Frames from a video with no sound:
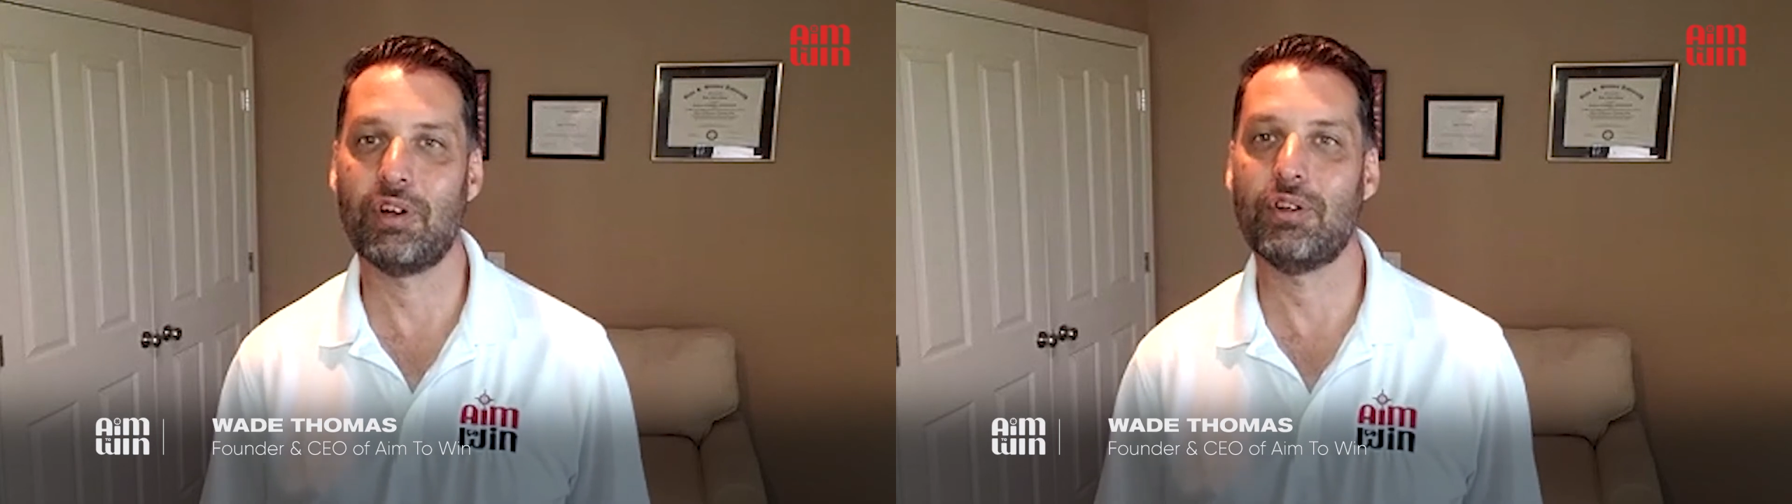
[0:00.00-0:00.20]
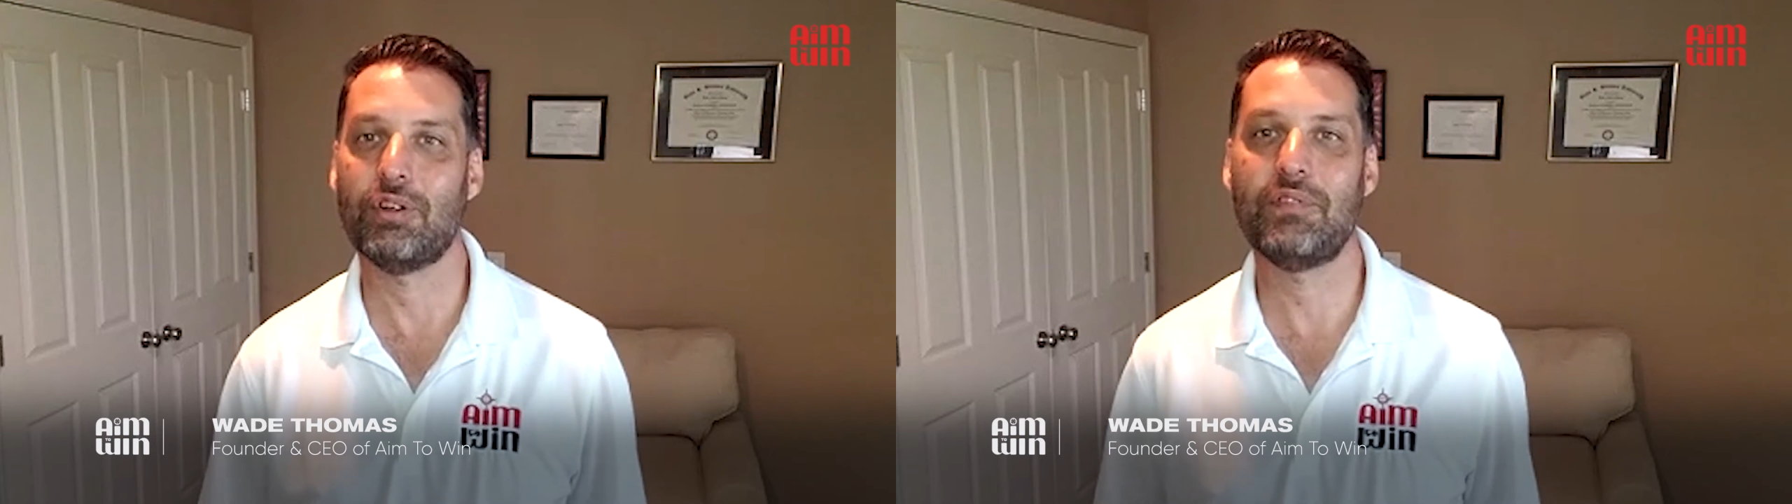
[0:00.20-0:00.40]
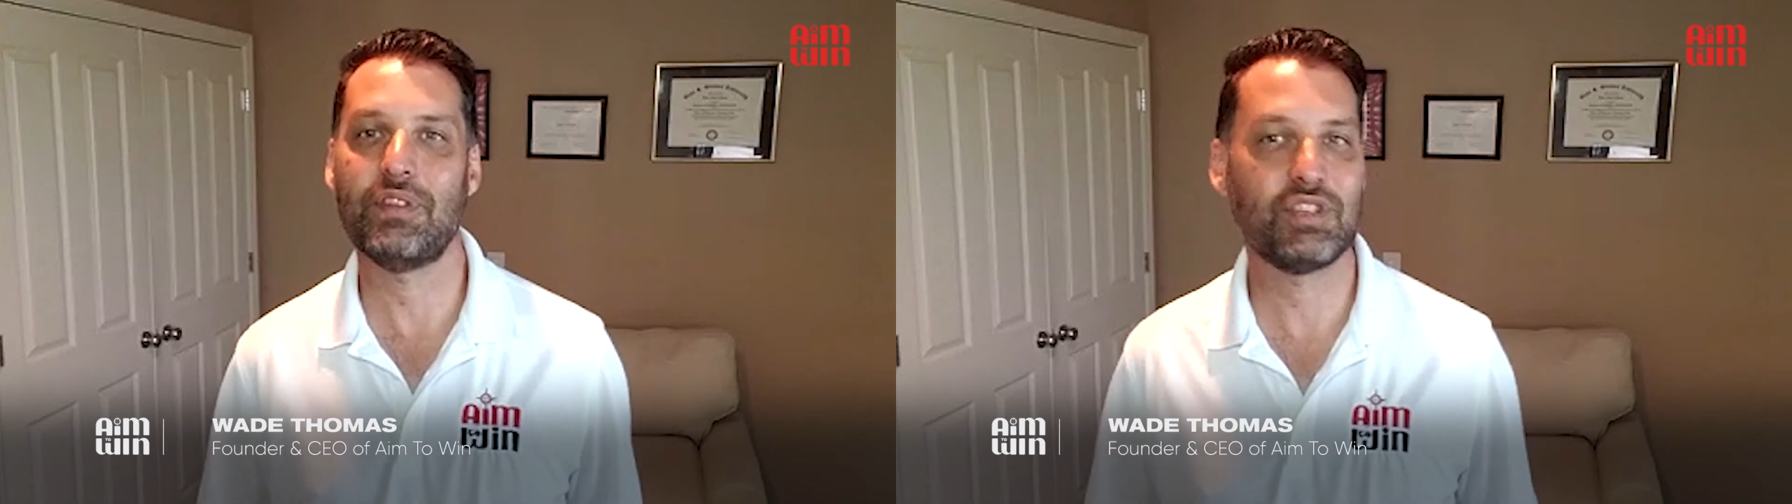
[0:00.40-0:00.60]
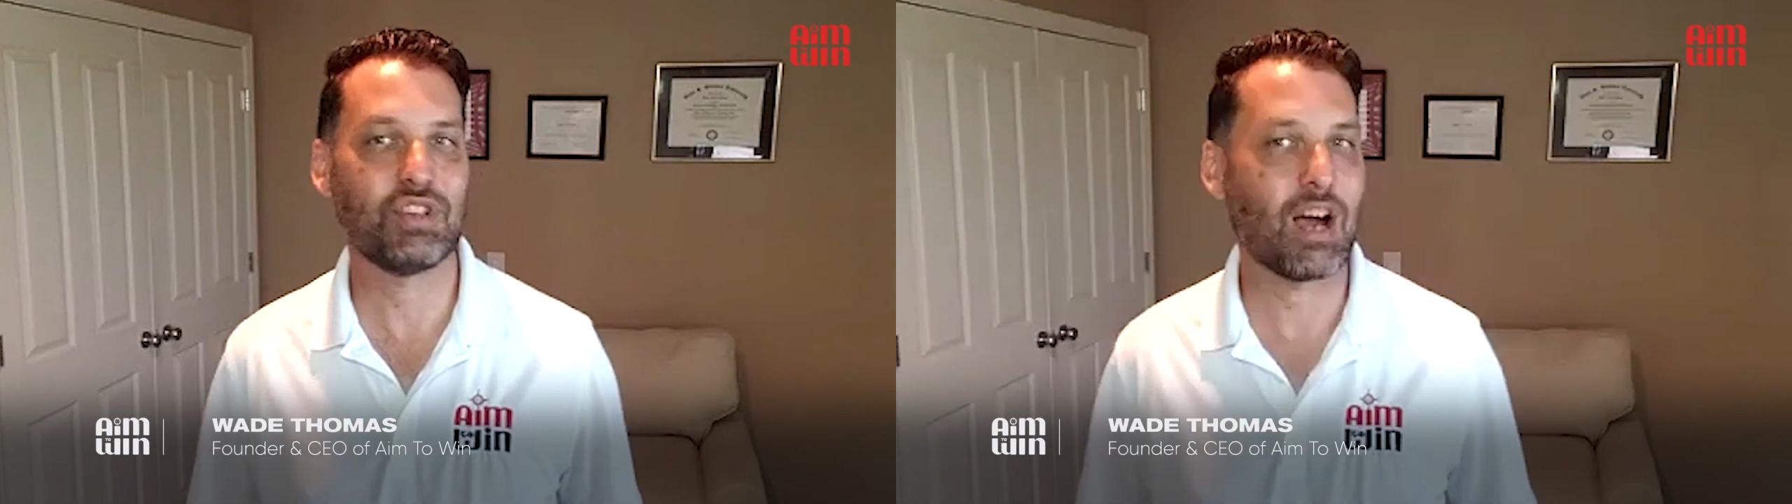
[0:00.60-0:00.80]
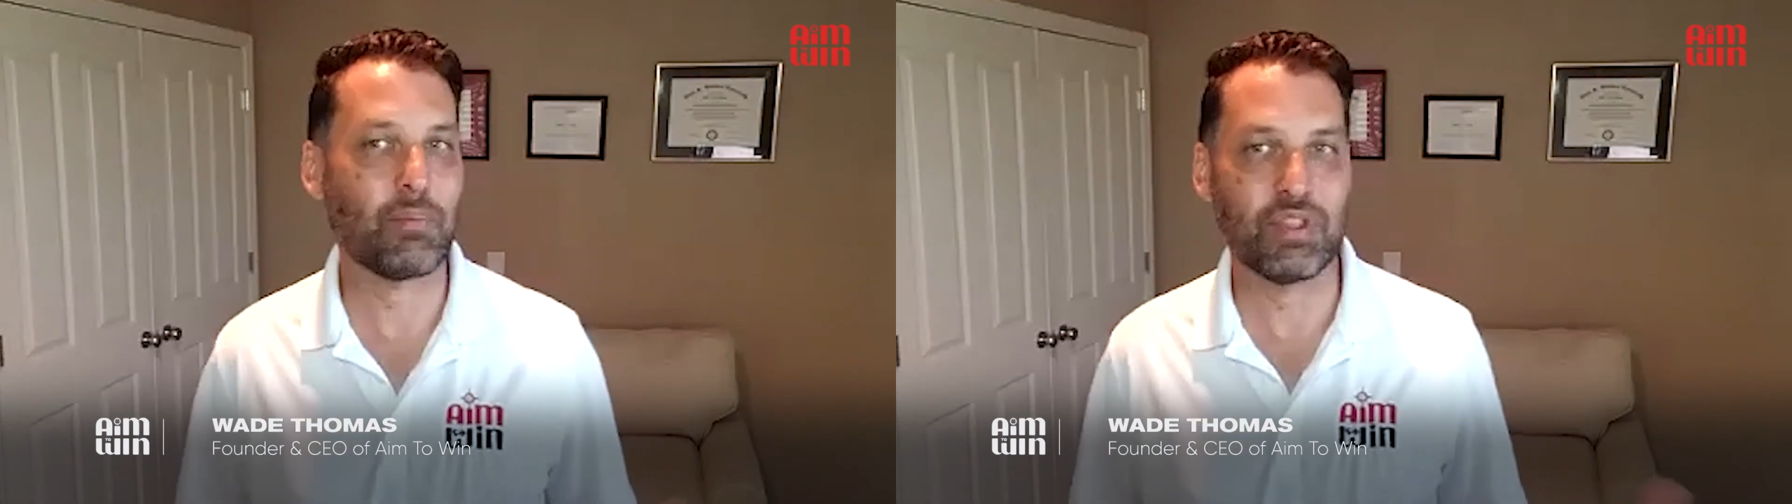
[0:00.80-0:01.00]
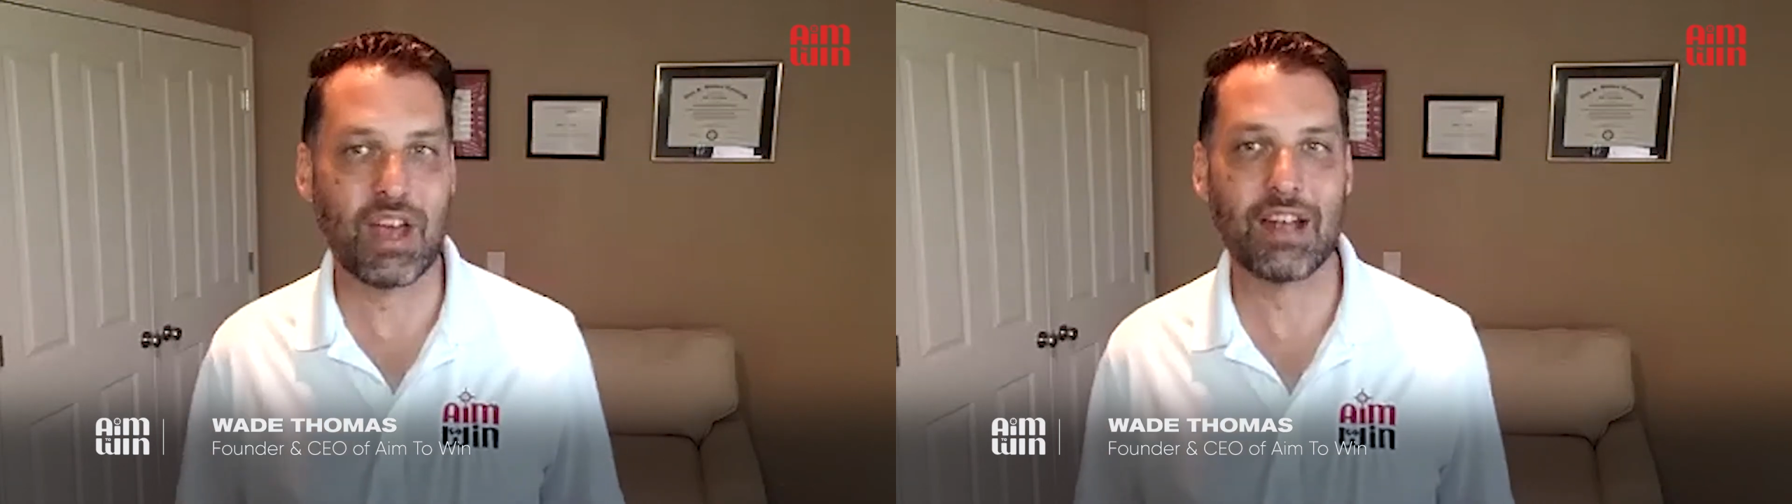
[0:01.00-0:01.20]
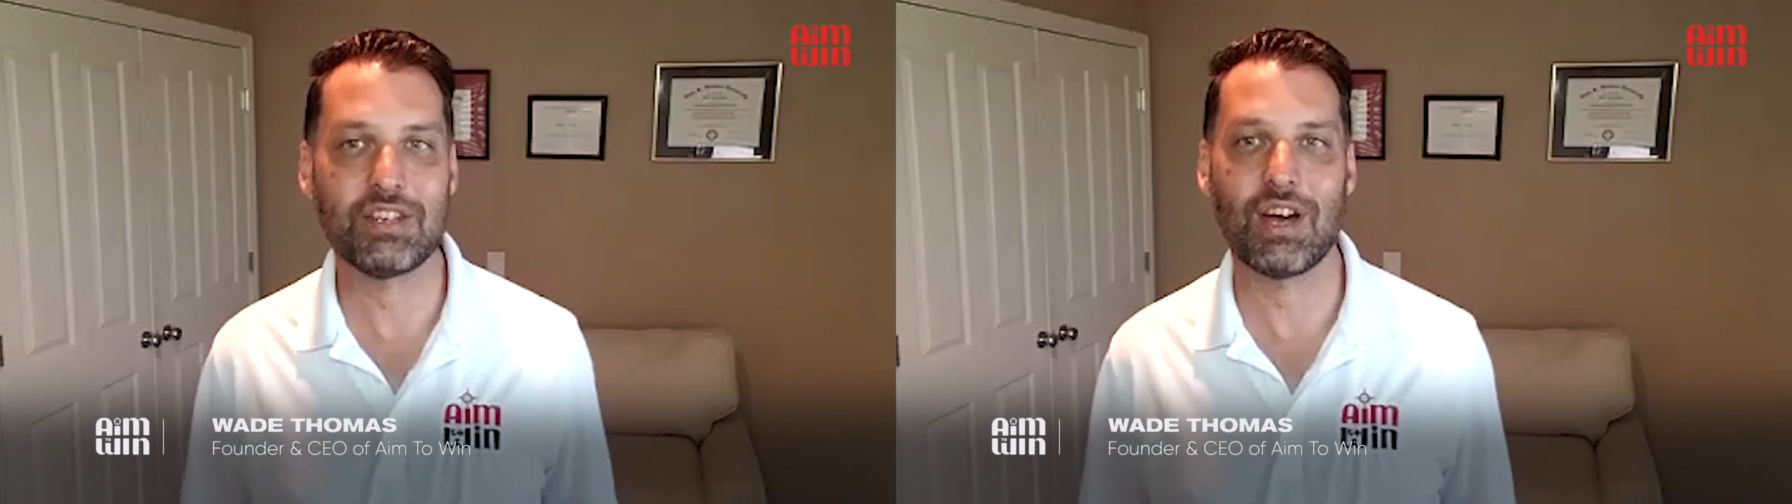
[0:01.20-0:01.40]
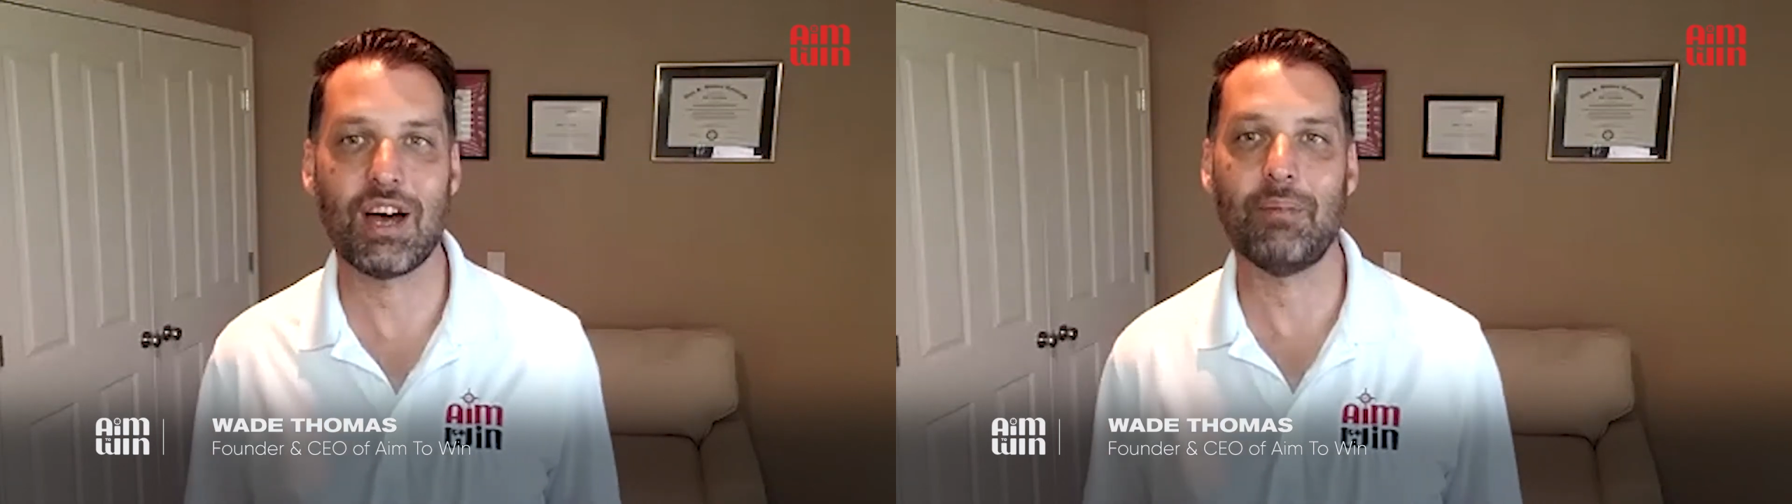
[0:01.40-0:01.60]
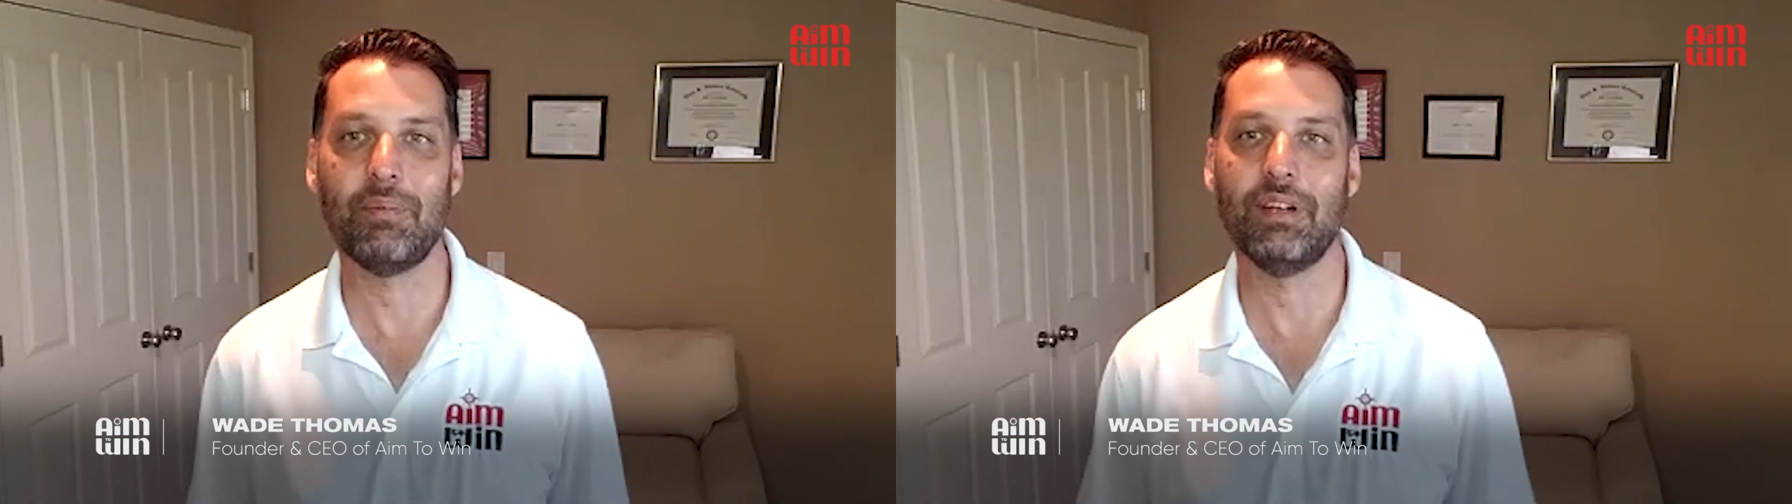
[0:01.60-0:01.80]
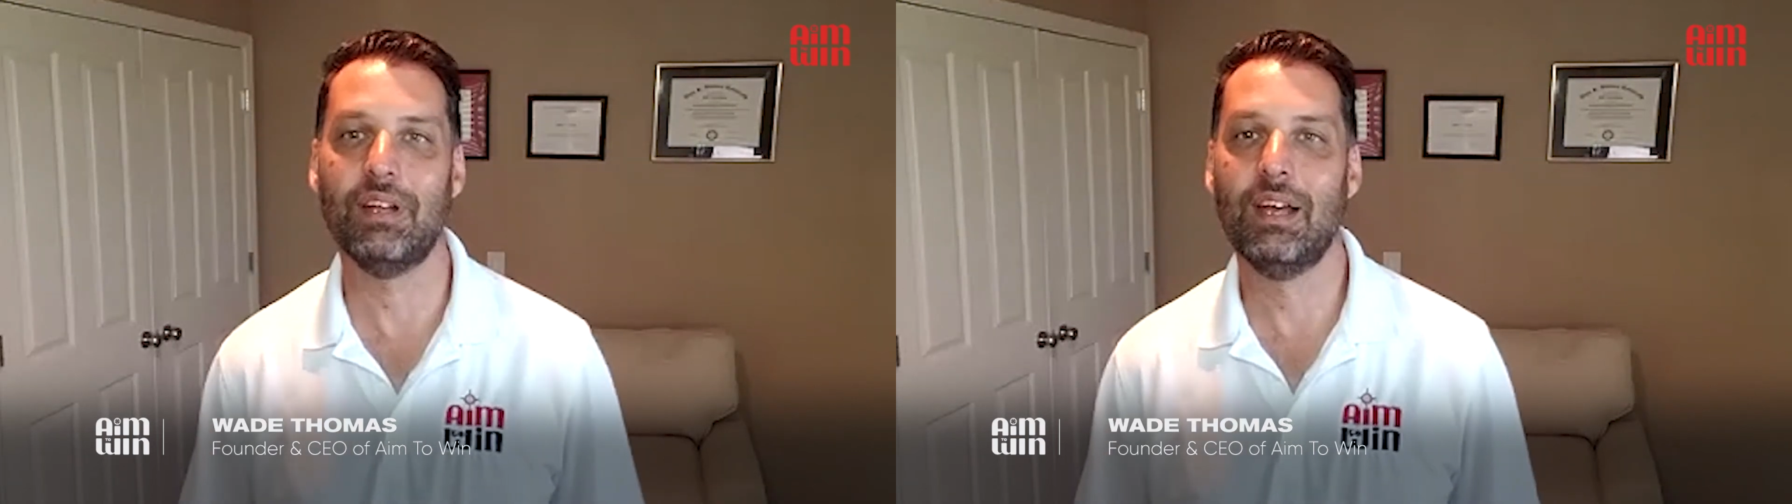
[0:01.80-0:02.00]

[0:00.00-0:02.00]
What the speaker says: or you have this job or that job, and